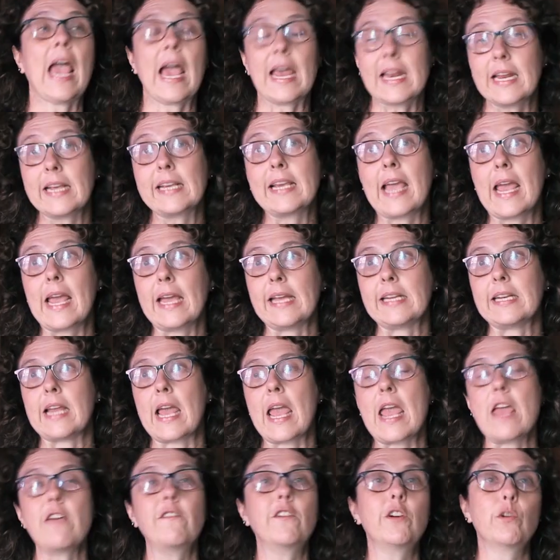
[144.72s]
And again,
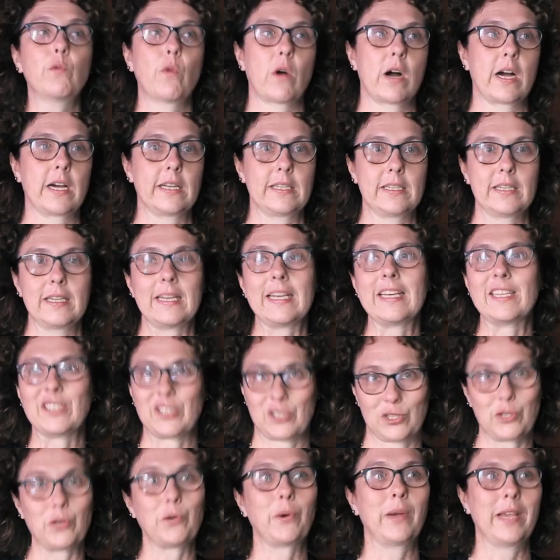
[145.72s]
everyone
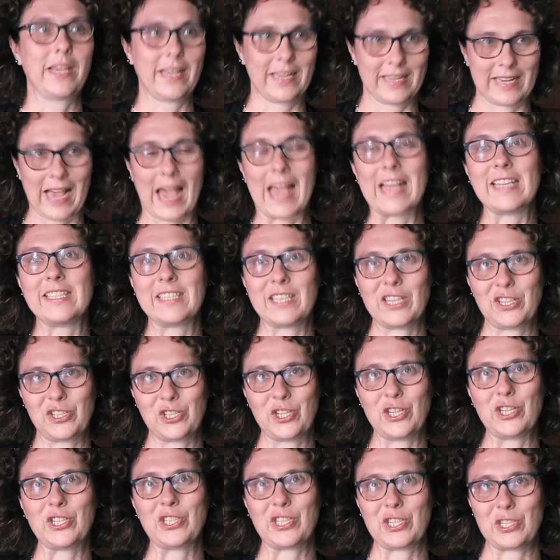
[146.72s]
is doing
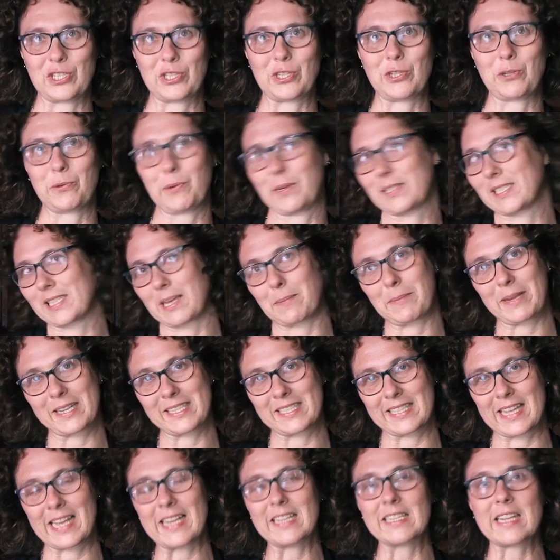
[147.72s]
exegesis to some
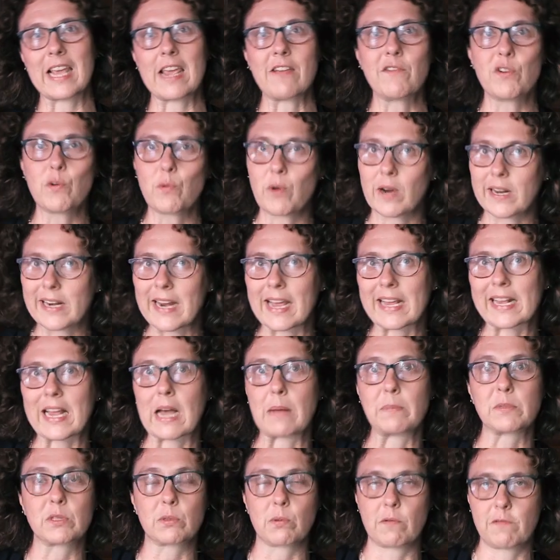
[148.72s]
extent. Everyone
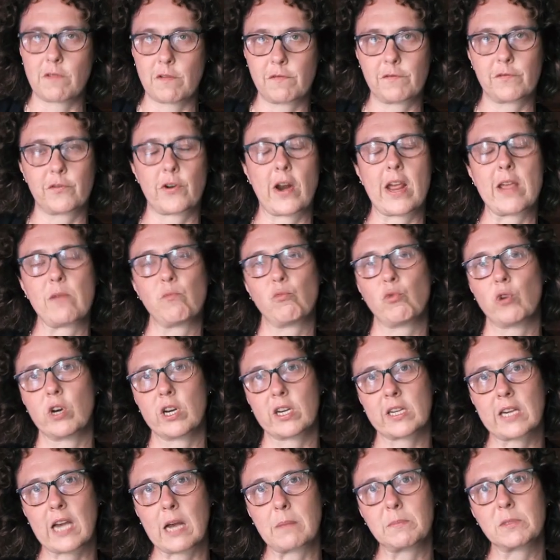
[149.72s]
comes with a
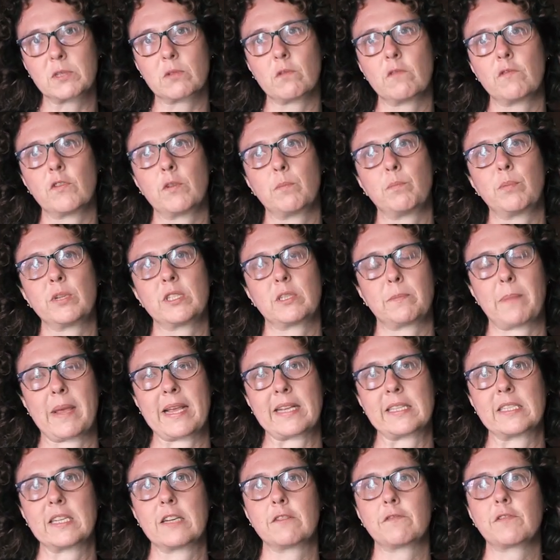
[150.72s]
framework, comes with a
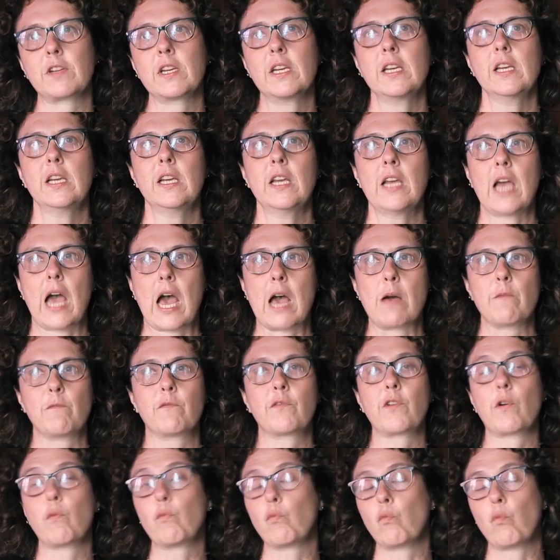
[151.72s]
perspective
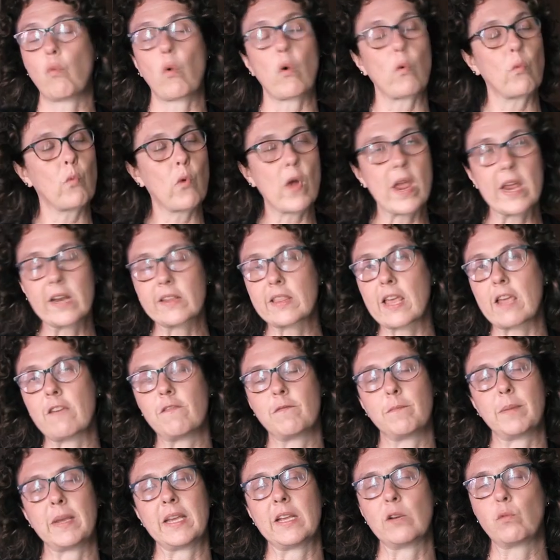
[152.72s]
from where
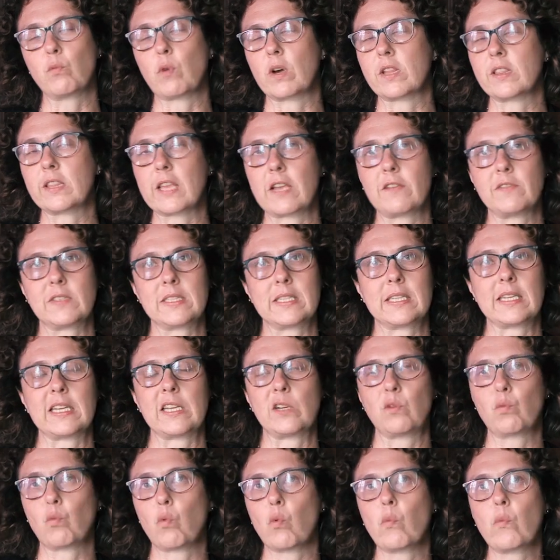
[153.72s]
they've been, what they've
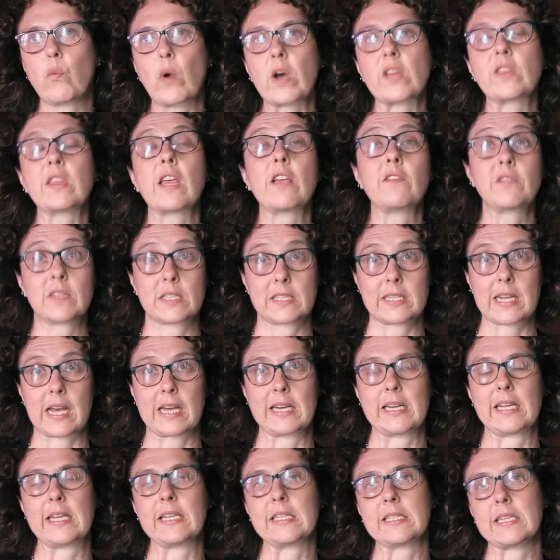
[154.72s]
seen, what they've
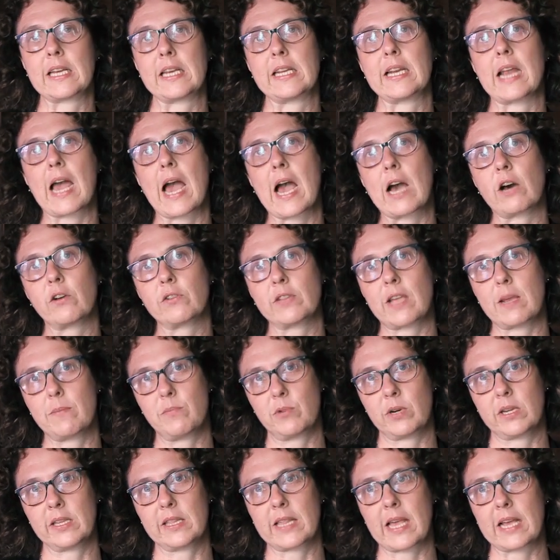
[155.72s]
studied, and how they
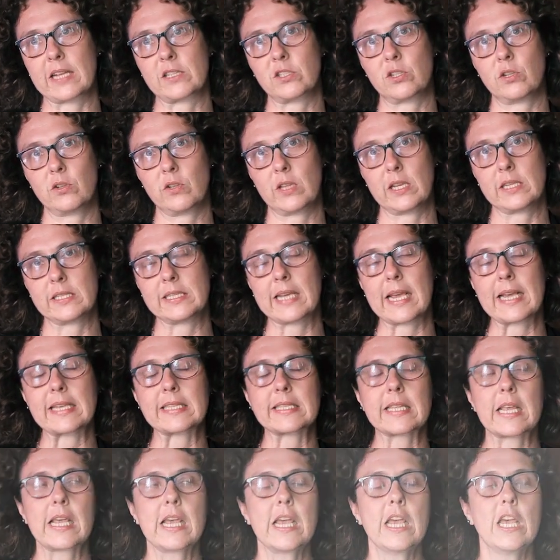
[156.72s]
bring that to the
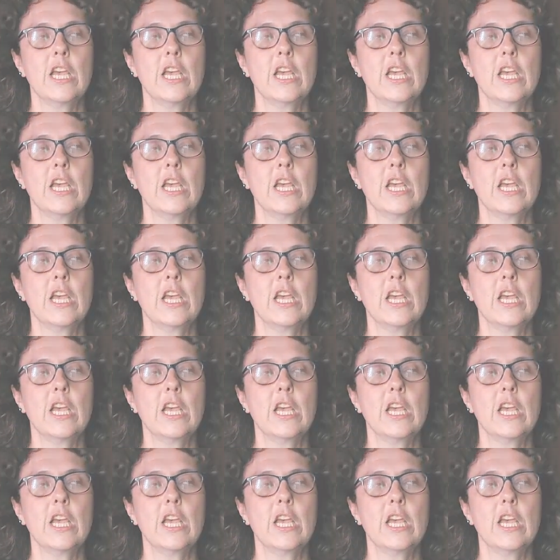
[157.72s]
text.